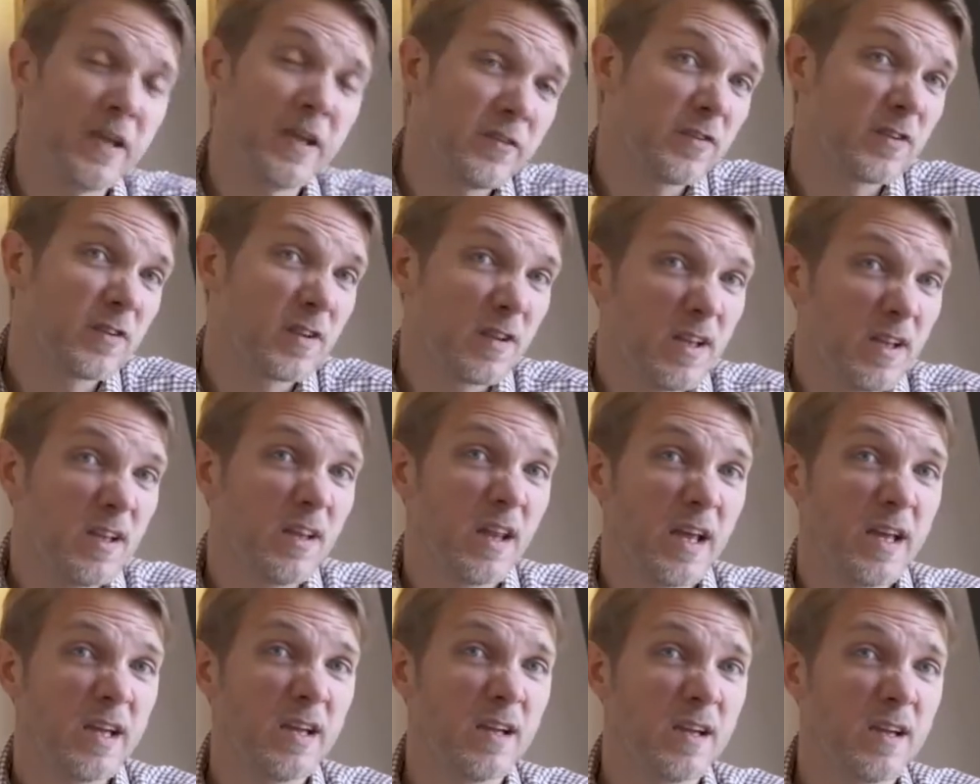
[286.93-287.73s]
basically
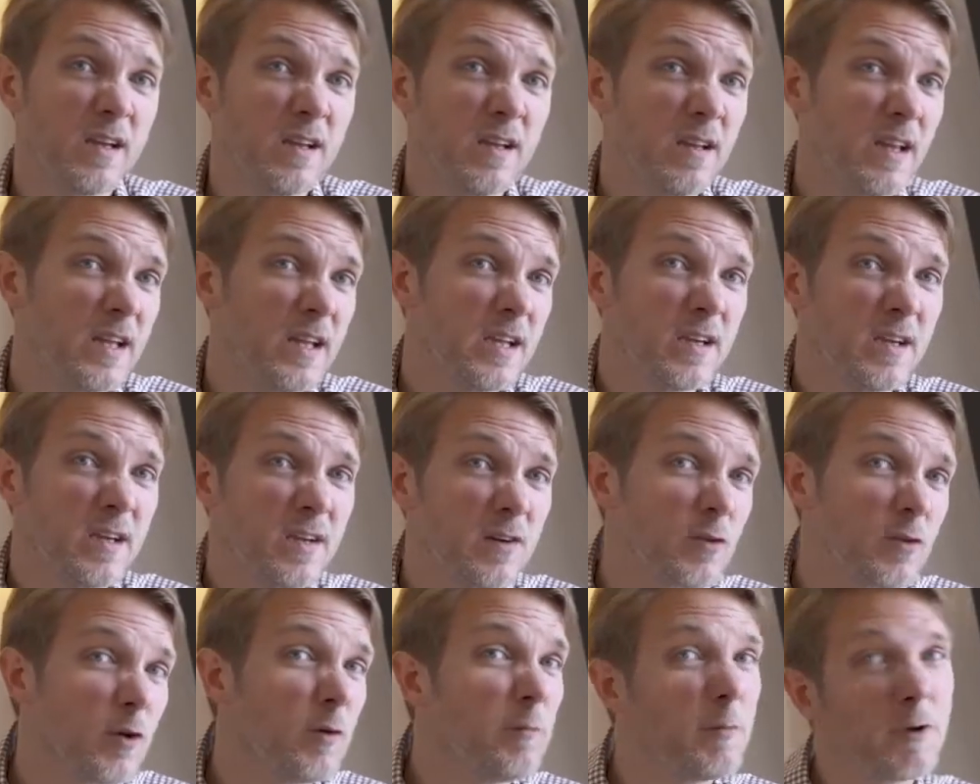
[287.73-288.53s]
like a
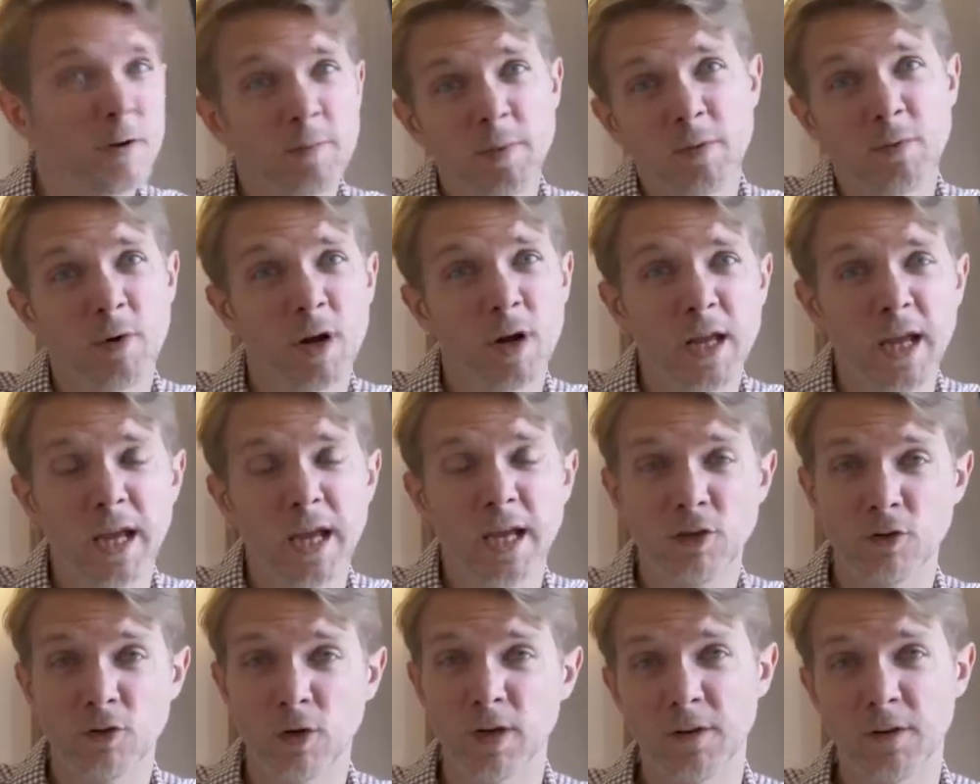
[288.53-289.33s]
Chromebook but running
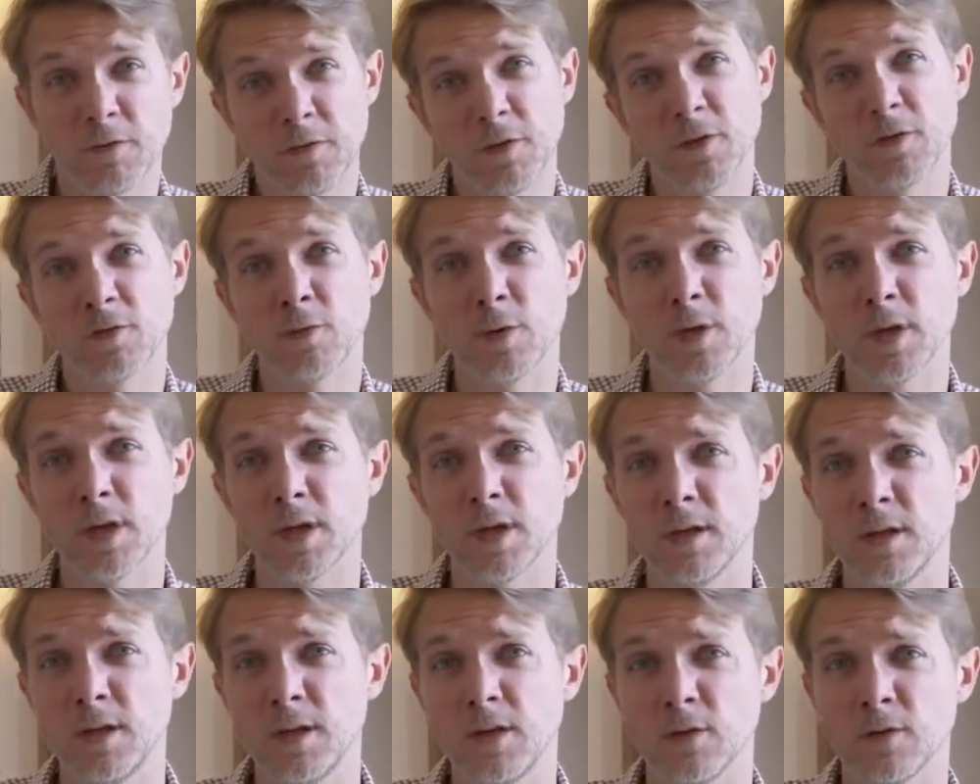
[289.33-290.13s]
Android. It feels really
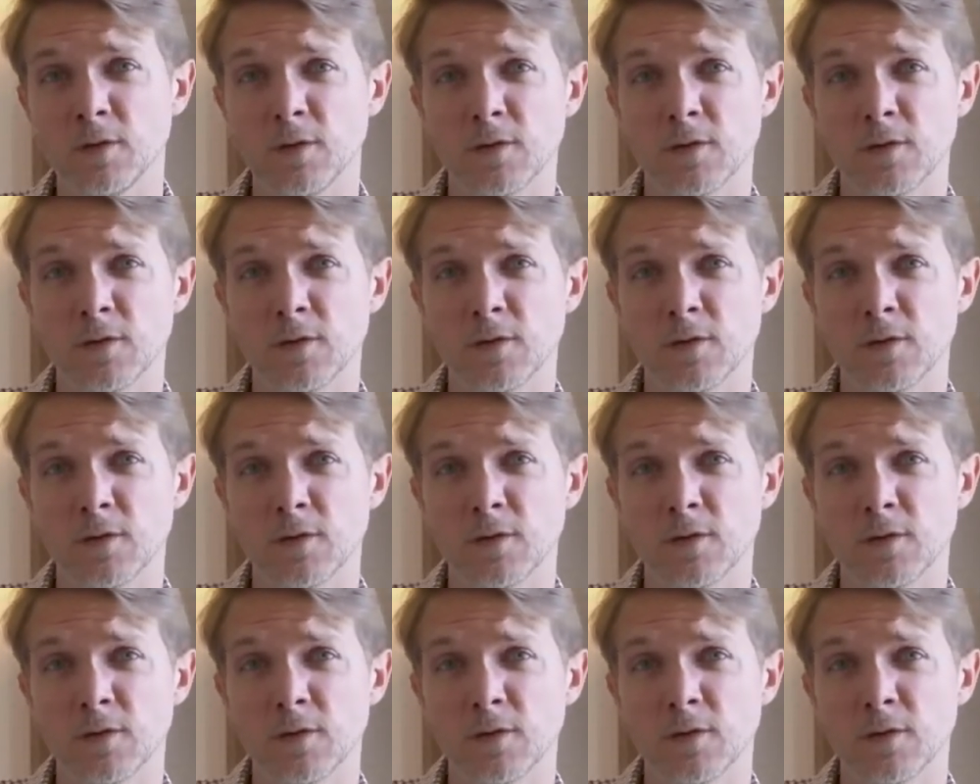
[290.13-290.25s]
good to